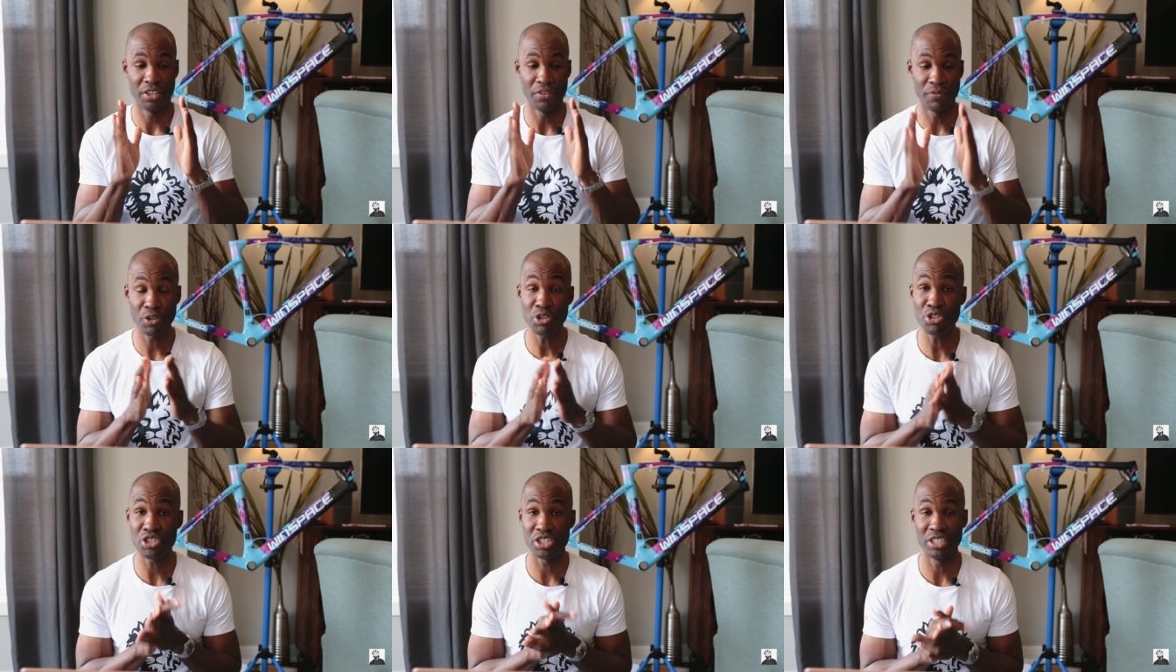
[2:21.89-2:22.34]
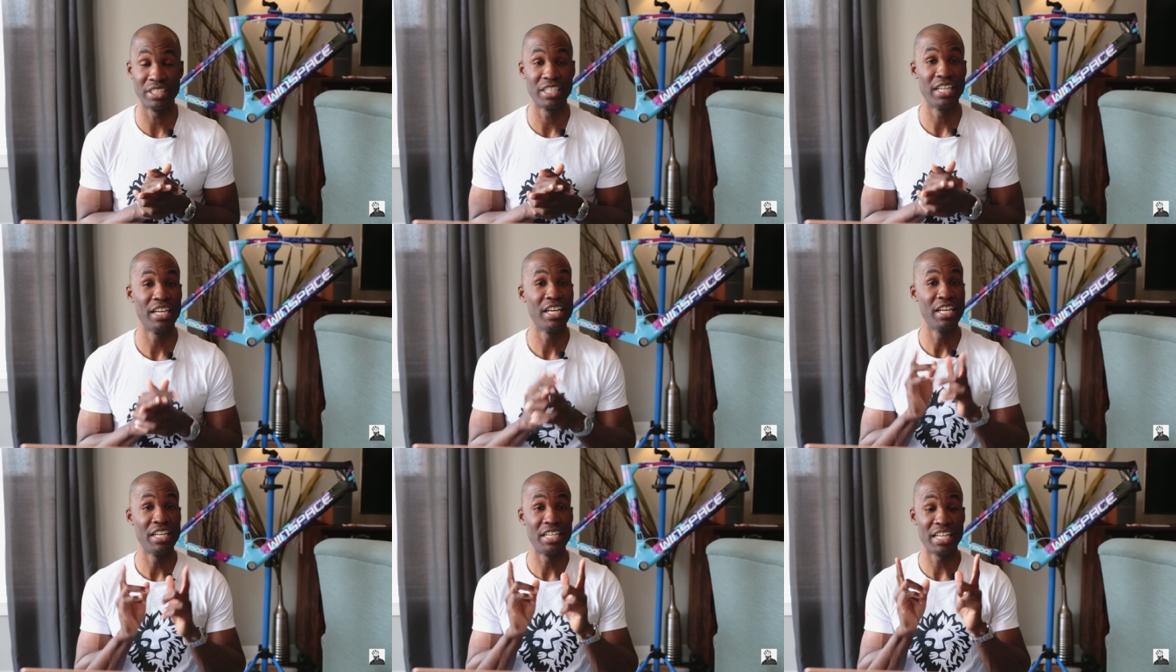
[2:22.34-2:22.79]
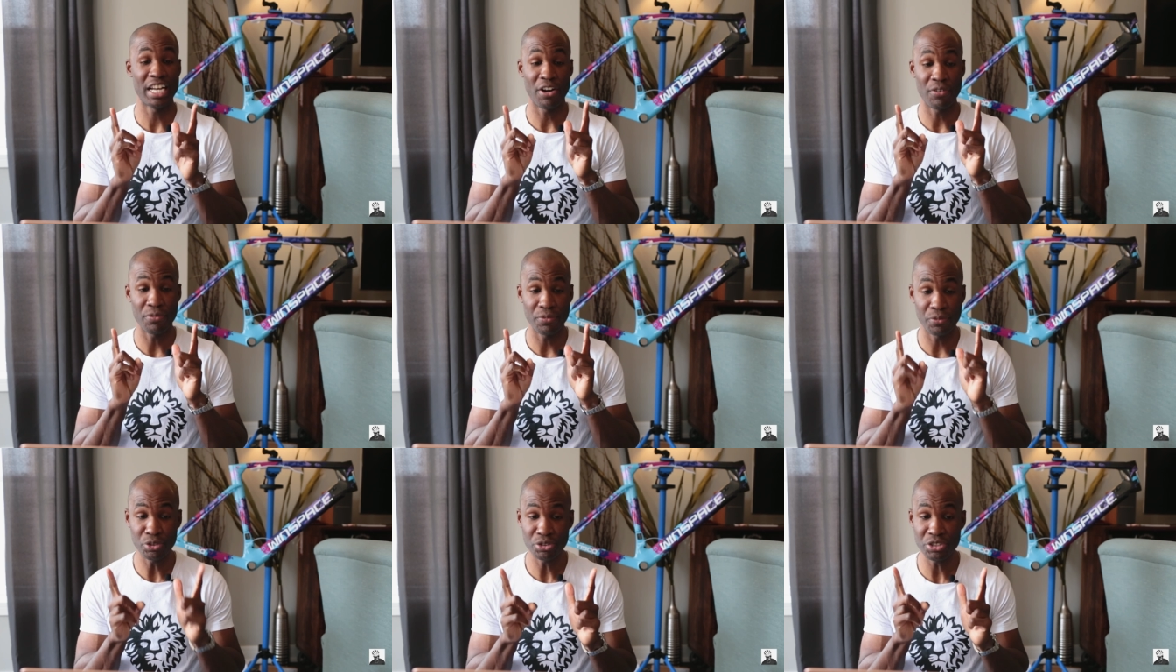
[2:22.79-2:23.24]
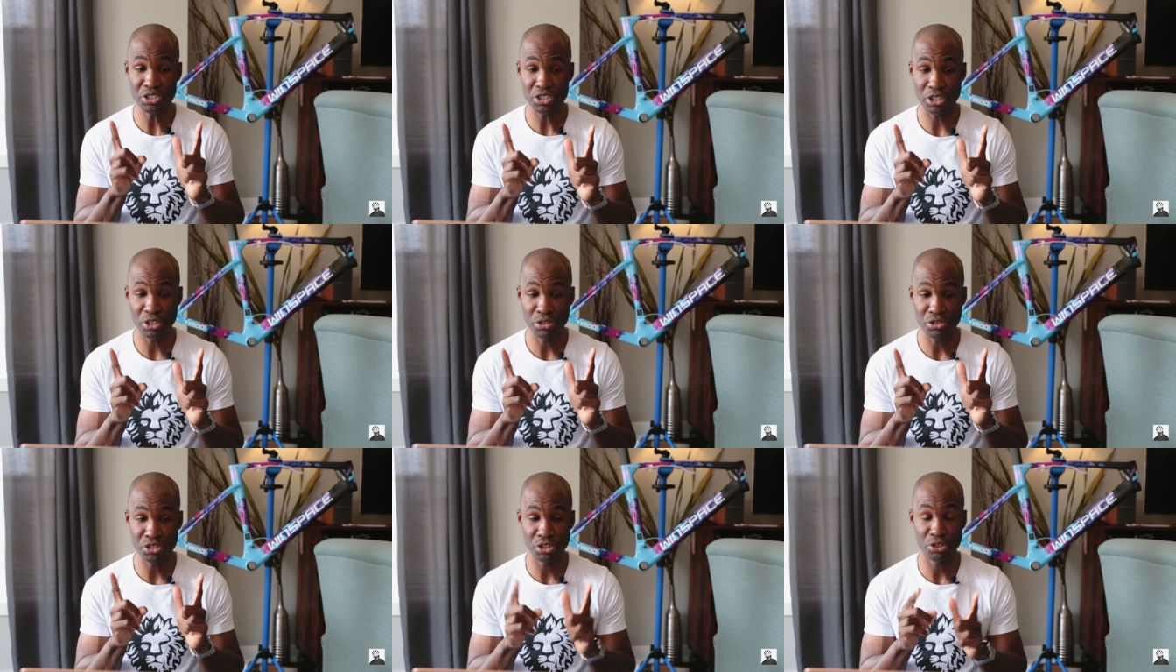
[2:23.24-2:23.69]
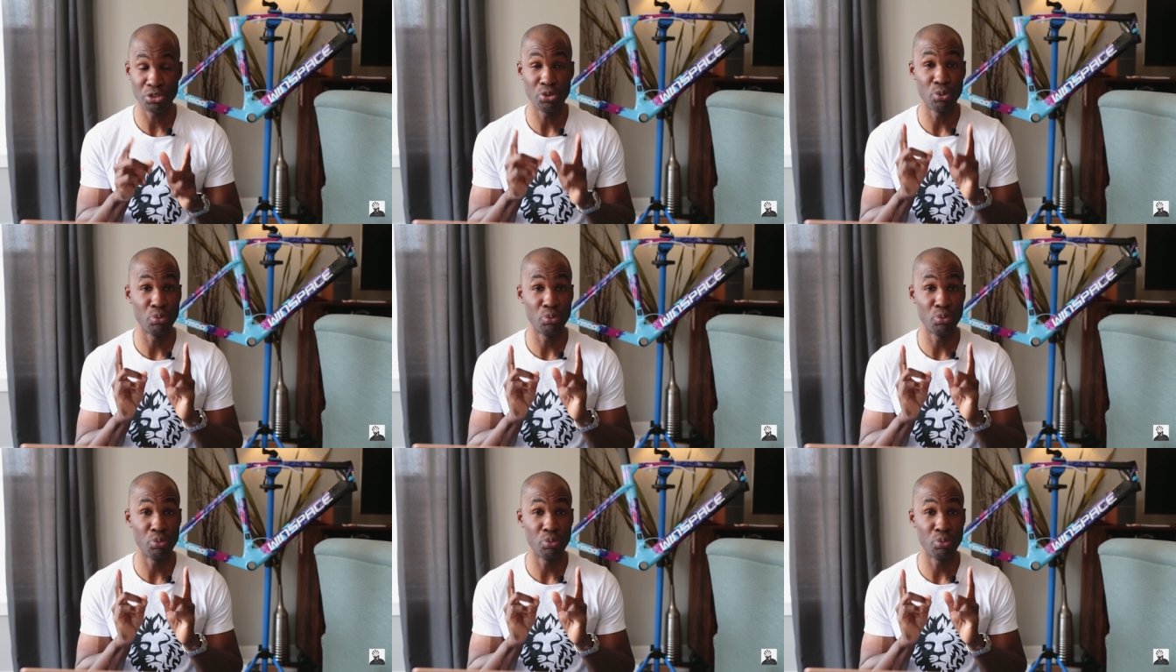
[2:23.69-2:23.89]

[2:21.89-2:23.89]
version. Now, full disclosure,